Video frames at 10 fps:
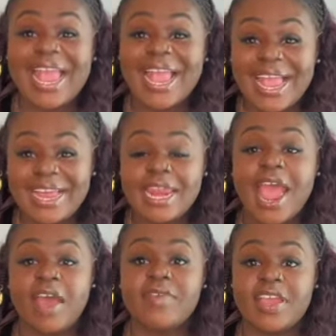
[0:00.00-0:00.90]
and
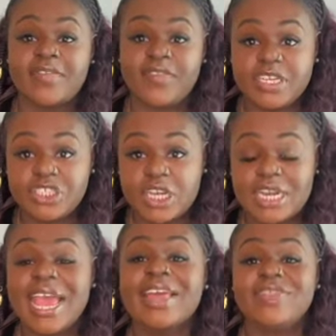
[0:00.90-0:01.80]
have a
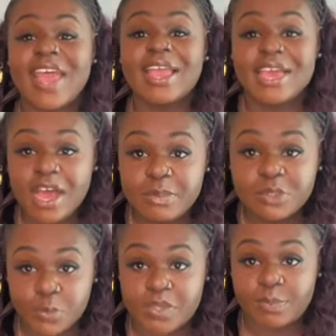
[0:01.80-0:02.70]
vision that
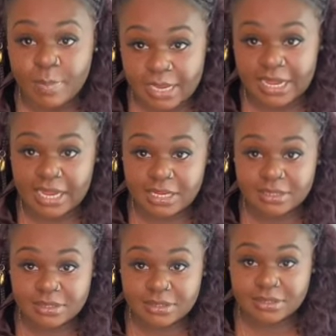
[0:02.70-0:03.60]
comes with money.
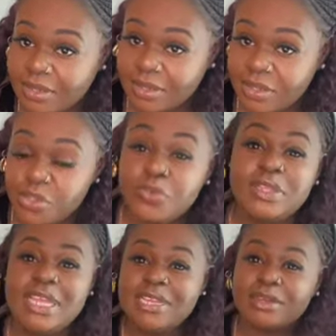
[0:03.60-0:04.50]
You
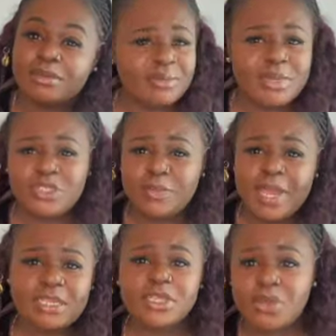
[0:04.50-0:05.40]
think Mr.
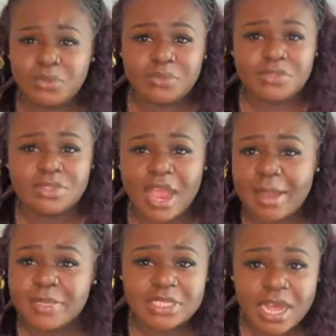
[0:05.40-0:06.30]
Bezos,
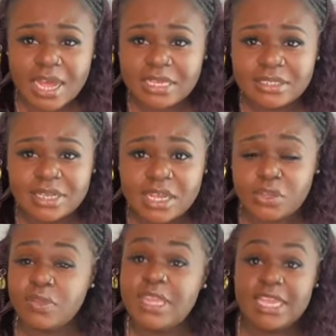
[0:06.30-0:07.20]
Amazon,
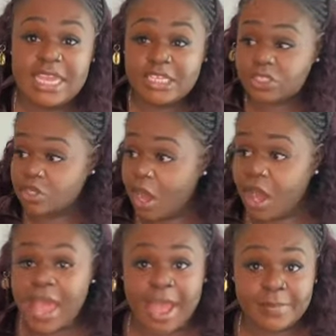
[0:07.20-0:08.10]
you think he
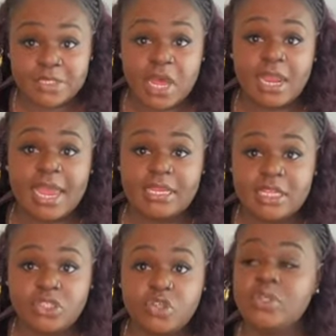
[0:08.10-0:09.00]
saw Amazon like
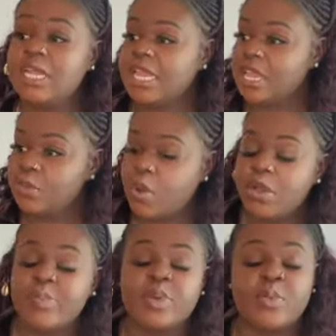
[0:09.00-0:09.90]
this? You think he woke
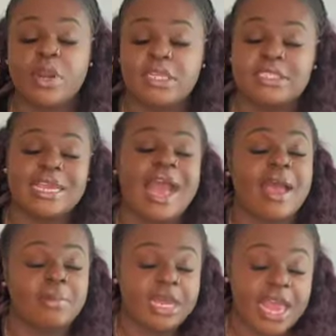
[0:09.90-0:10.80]
up in the morning and say,
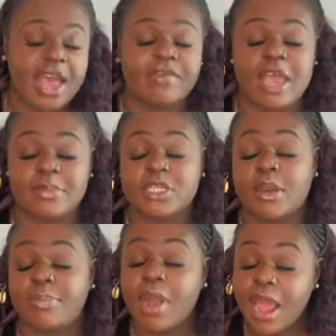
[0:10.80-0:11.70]
I'm going to have
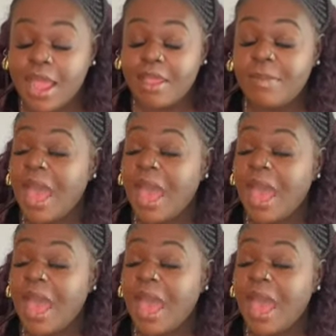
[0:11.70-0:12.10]
Amazon Prime.